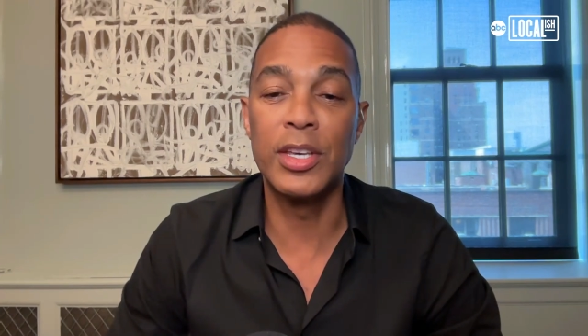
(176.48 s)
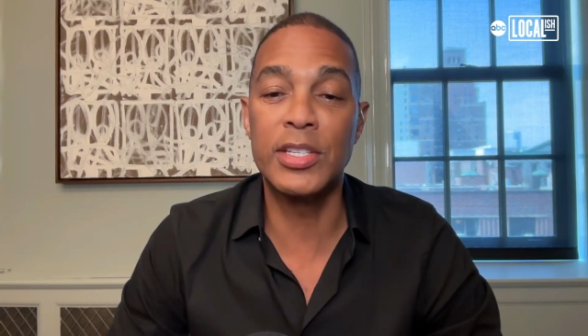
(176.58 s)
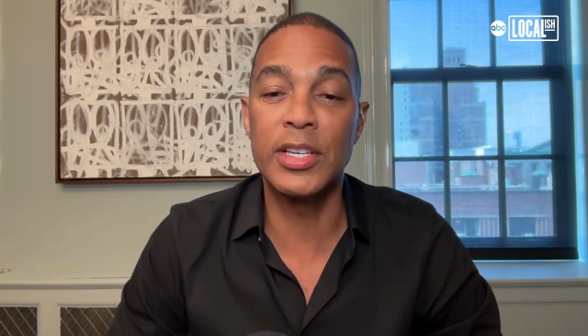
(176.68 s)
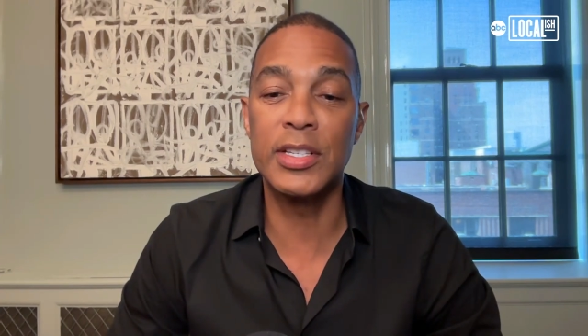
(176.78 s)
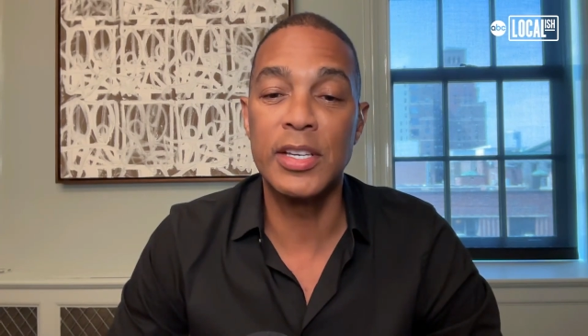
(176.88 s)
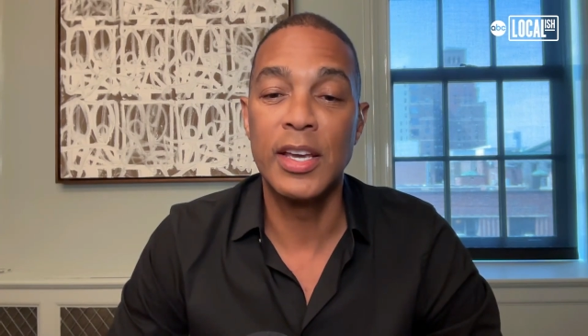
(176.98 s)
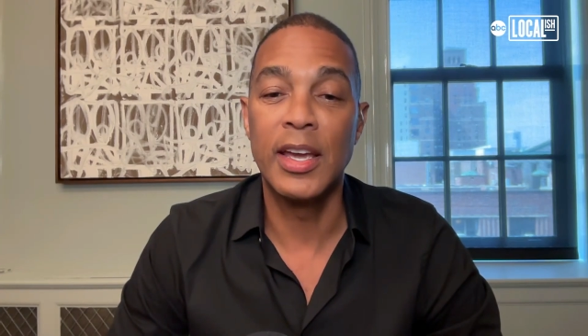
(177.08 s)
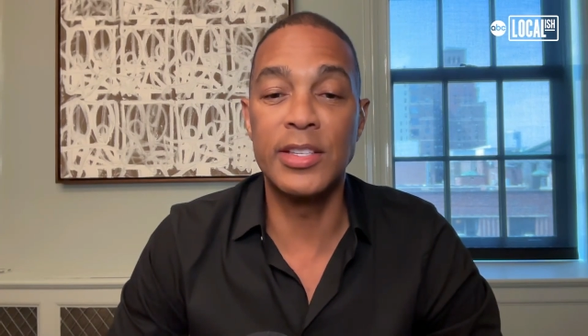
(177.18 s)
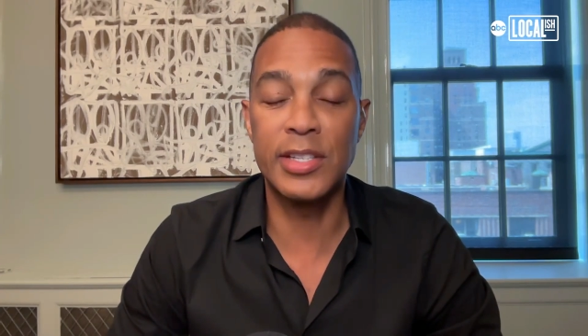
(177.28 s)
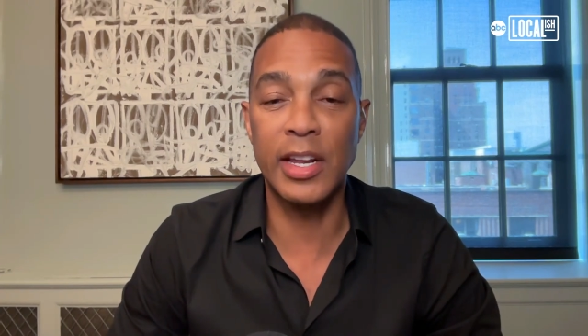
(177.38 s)
this is
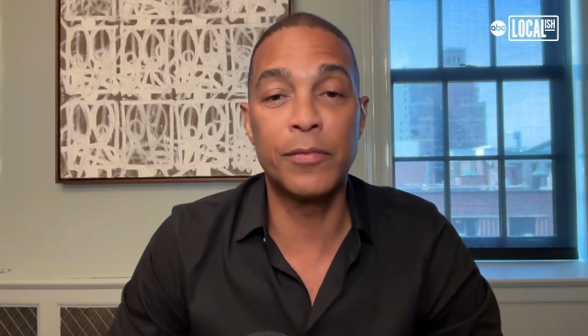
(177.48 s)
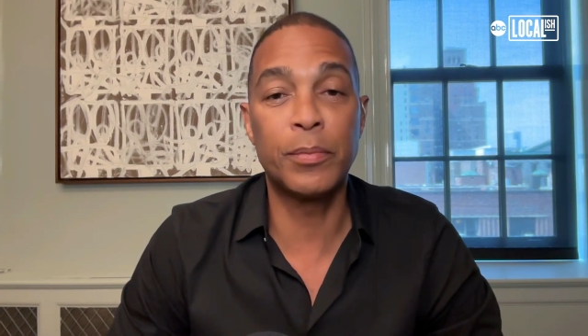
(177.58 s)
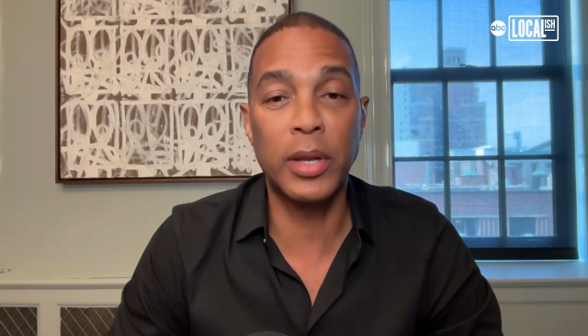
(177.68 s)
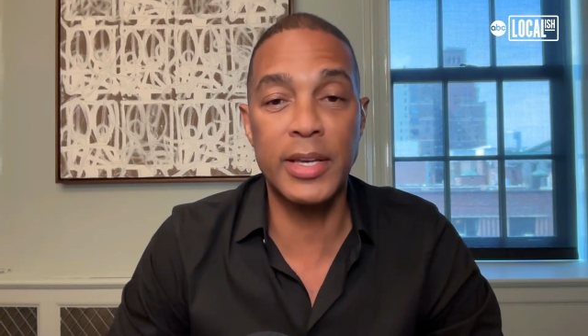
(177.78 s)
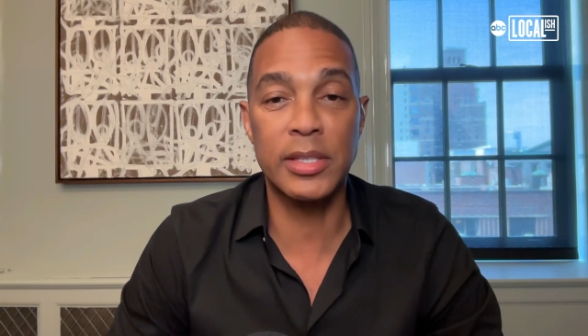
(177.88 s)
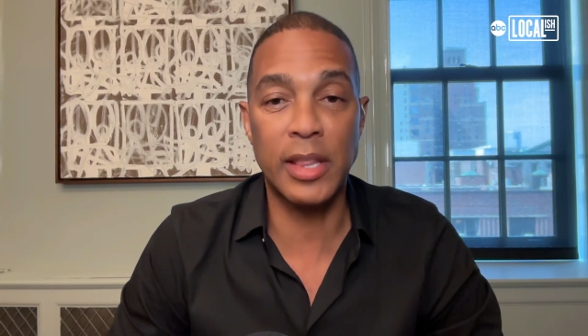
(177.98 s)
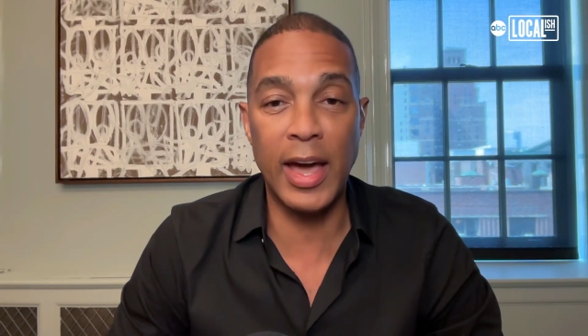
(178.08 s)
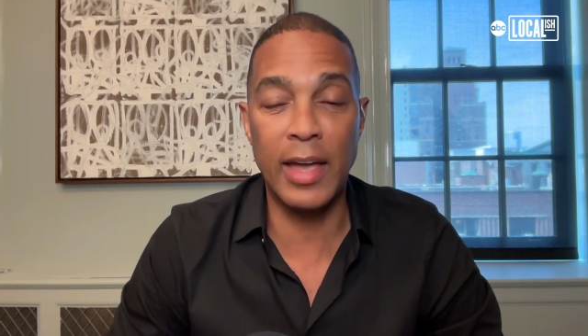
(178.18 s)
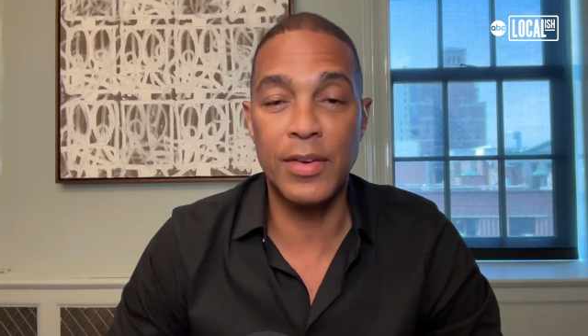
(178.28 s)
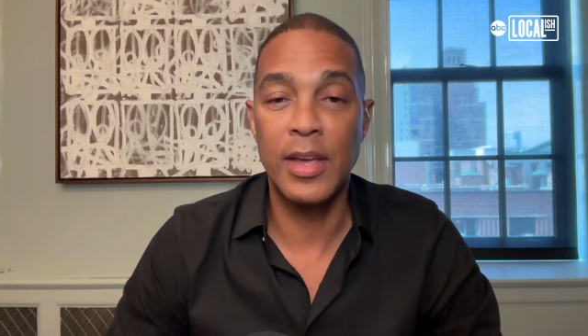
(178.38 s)
instead of plus
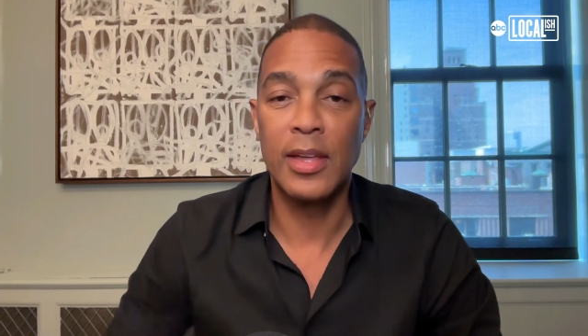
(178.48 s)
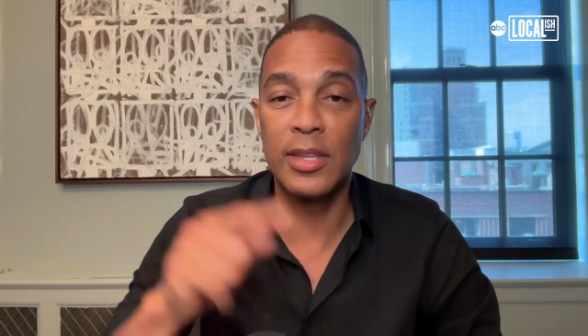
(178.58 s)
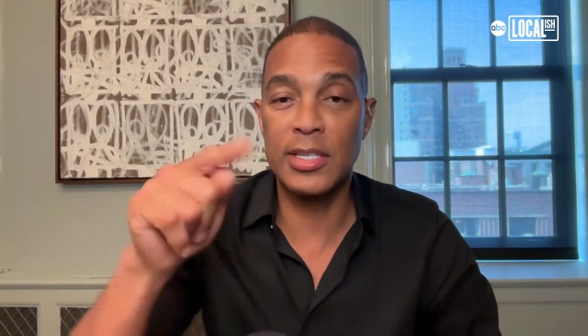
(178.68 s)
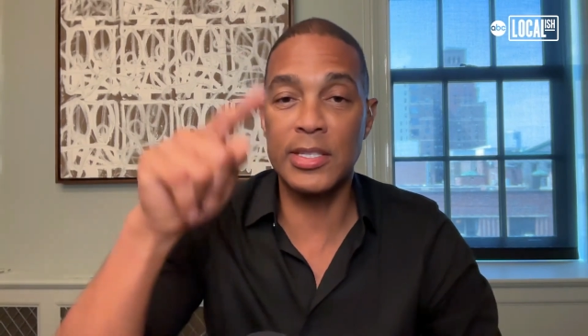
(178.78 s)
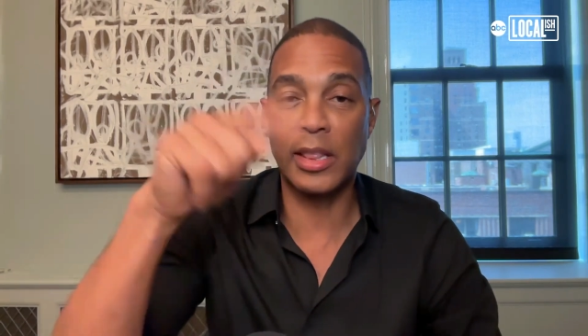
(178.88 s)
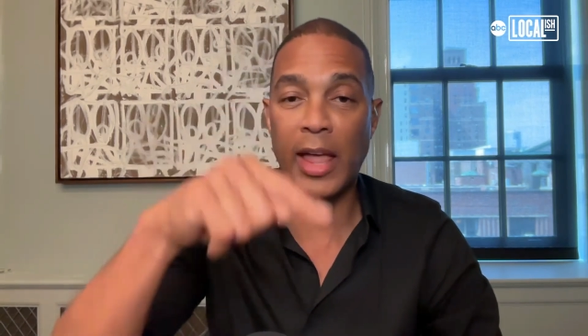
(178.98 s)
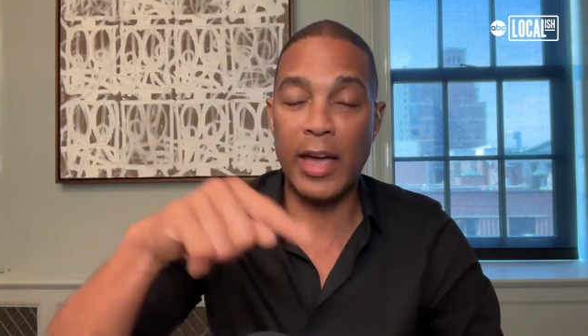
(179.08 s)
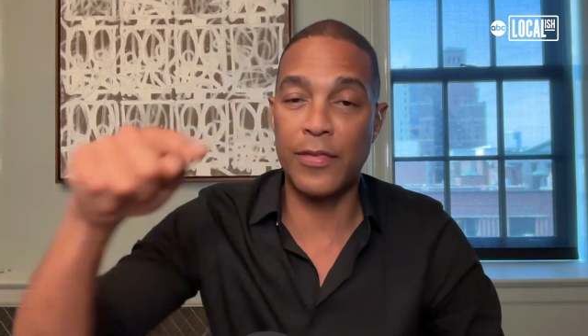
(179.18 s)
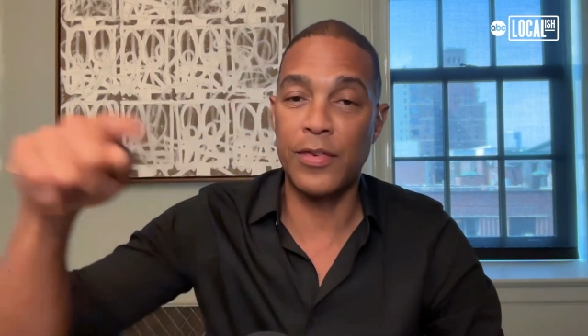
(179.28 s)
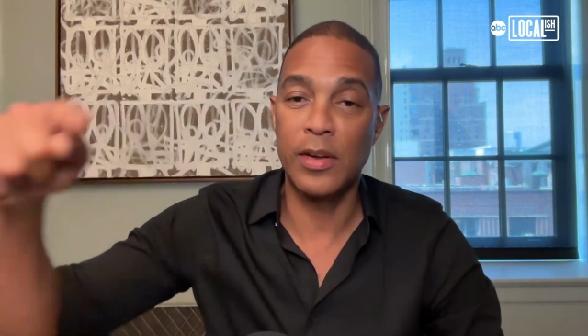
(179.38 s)
life, this is
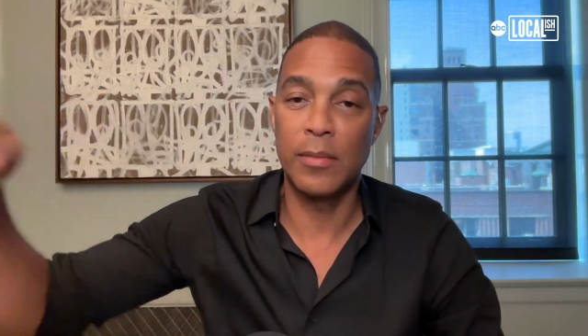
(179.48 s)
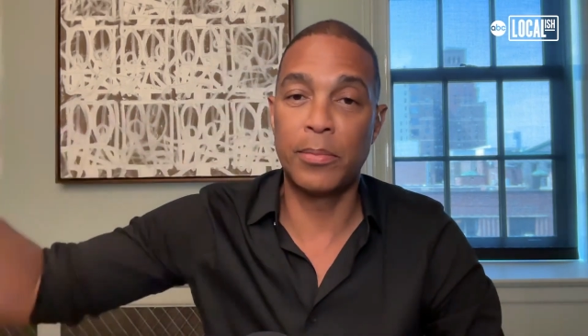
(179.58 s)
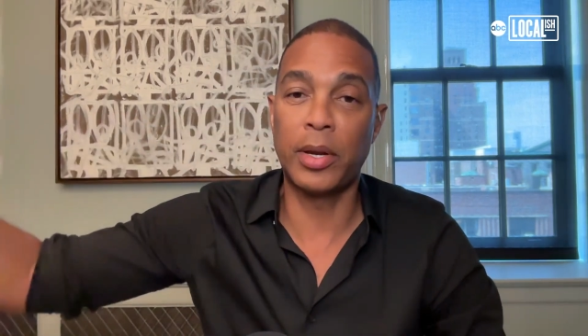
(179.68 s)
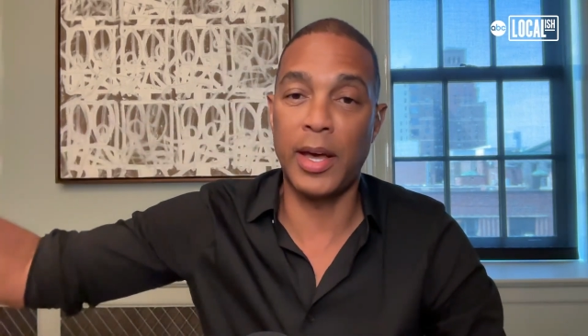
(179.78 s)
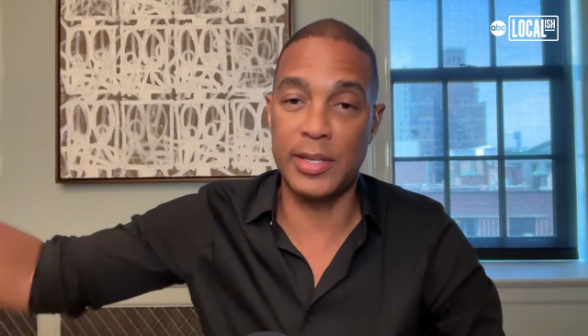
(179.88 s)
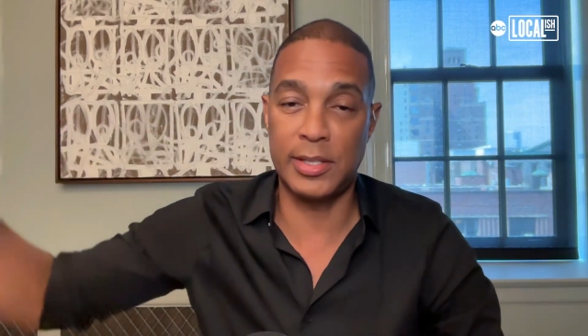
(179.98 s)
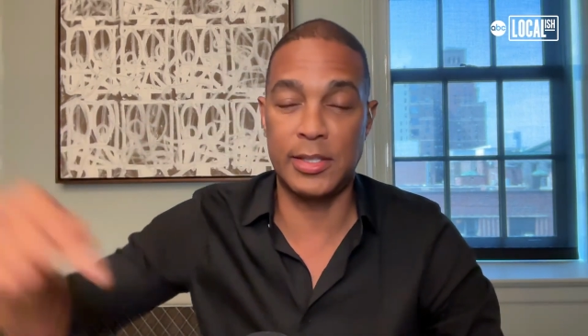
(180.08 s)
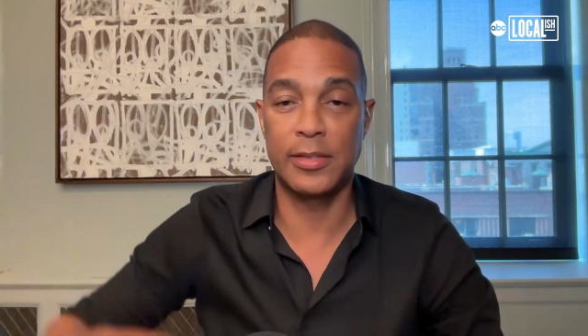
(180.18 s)
life plus.